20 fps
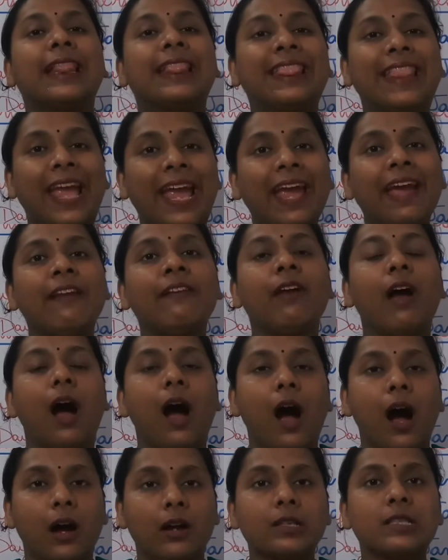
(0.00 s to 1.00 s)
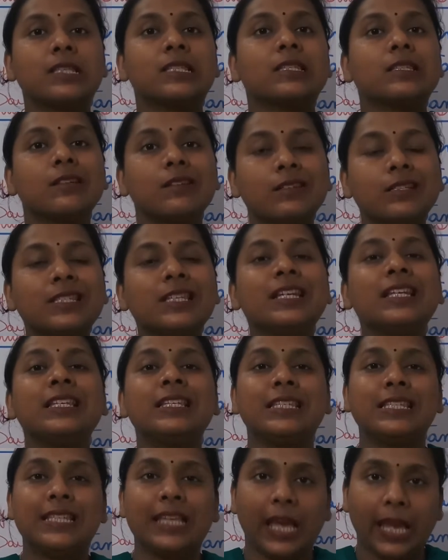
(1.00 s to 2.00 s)
there are certain
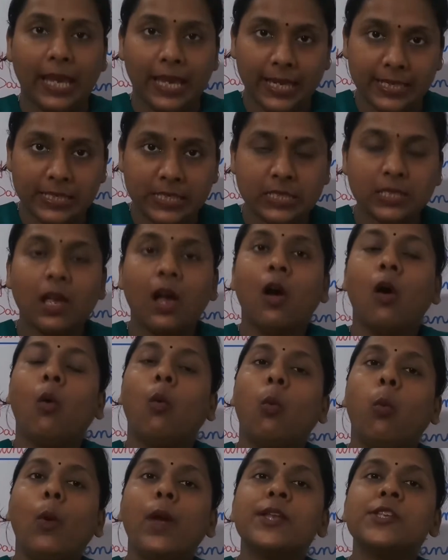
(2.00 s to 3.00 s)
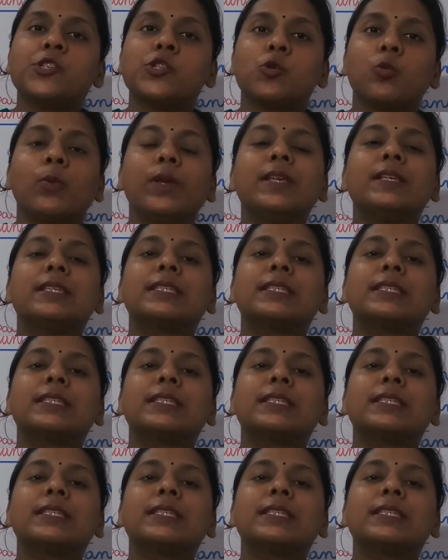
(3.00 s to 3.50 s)
days which we